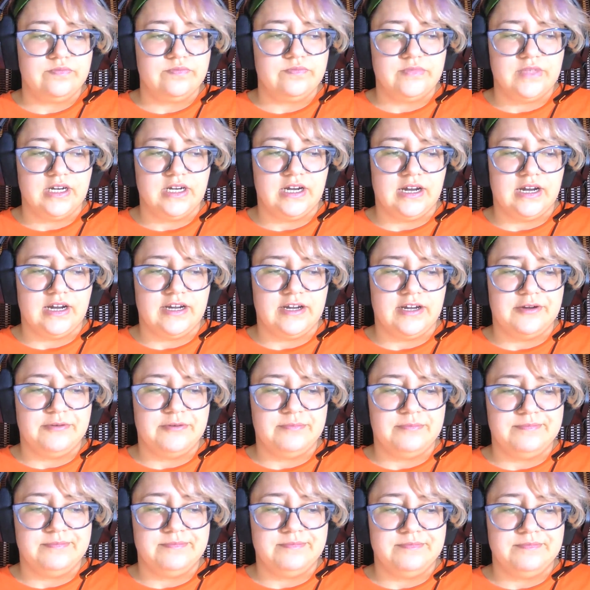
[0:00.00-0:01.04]

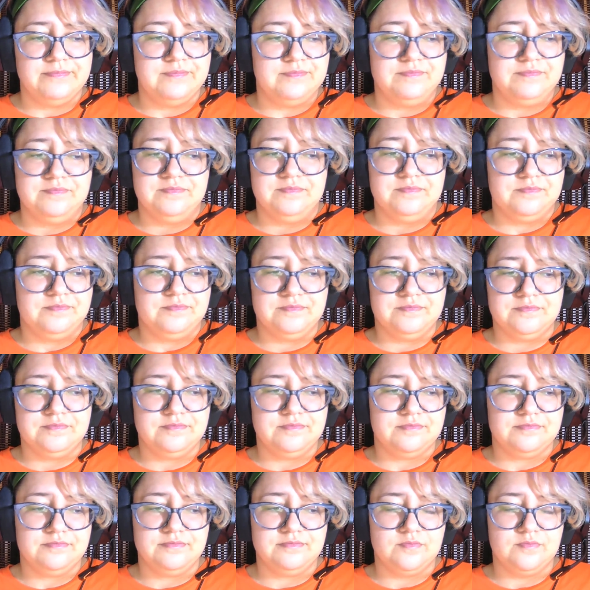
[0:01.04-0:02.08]
um,
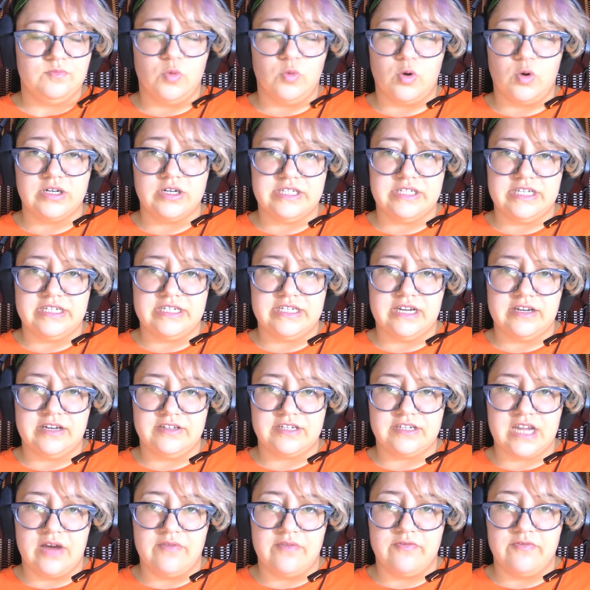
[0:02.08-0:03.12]
more
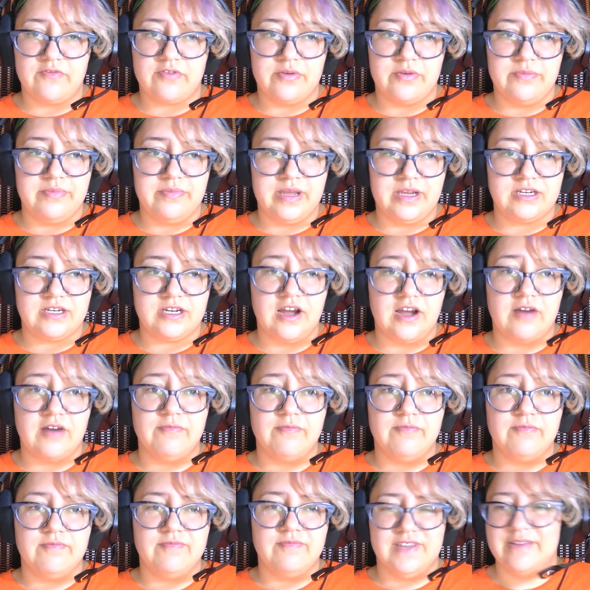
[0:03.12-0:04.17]
details come from me.
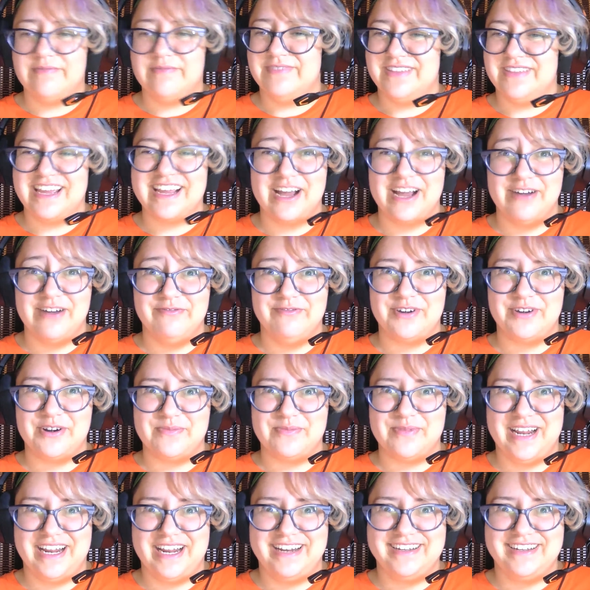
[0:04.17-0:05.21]
They come for
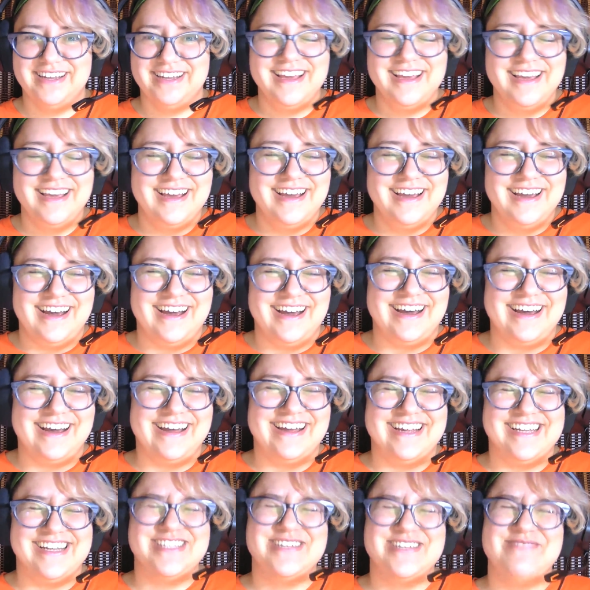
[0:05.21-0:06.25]
me.
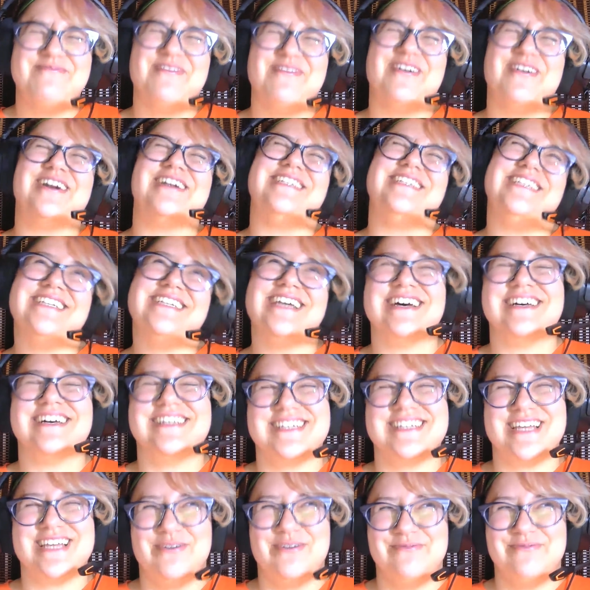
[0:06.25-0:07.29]
More
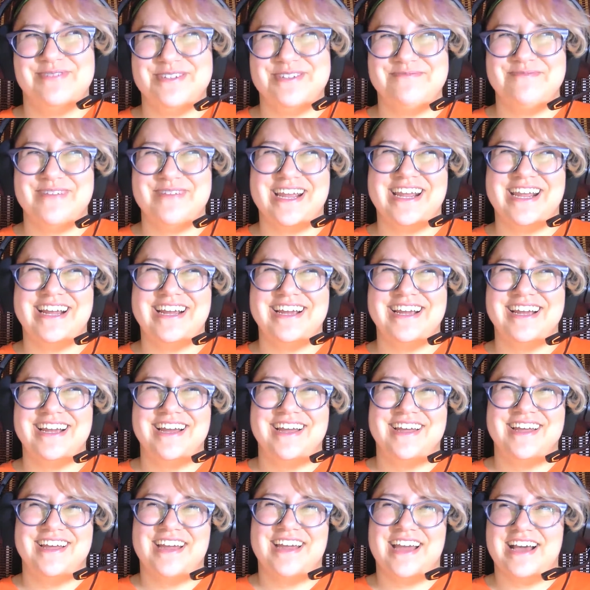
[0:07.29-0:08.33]
details come to me
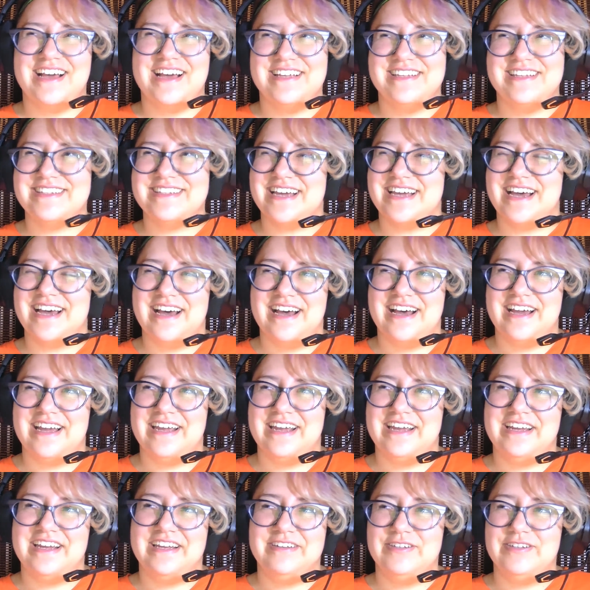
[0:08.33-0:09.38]
as
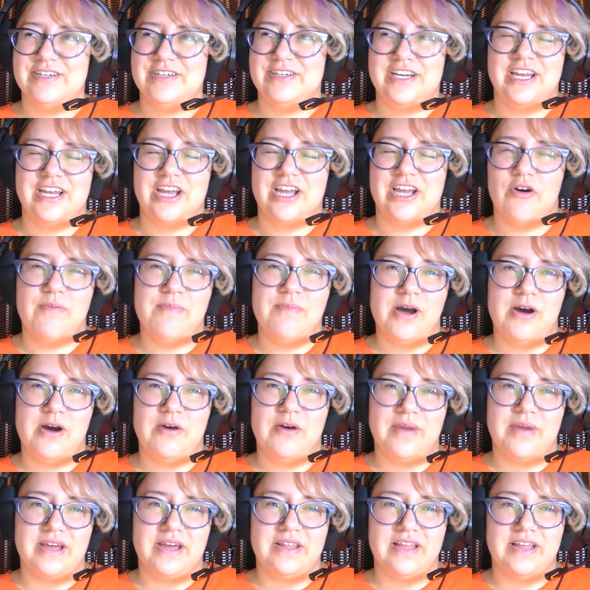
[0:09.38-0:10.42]
I go
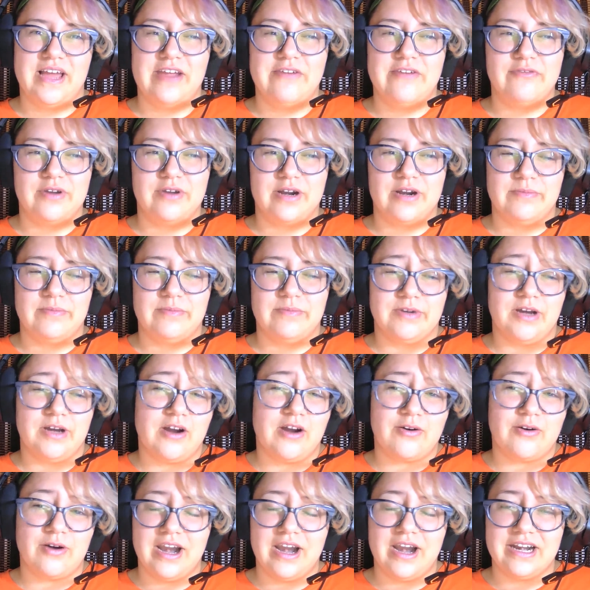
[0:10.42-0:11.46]
about my life when I'm
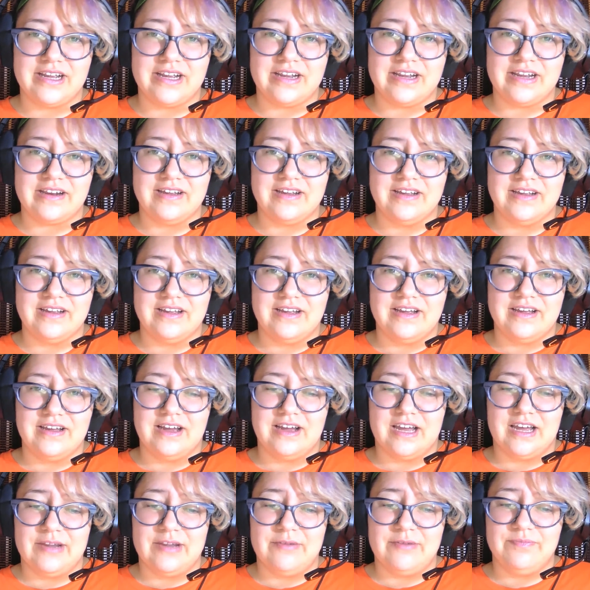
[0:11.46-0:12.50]
not writing. Uh,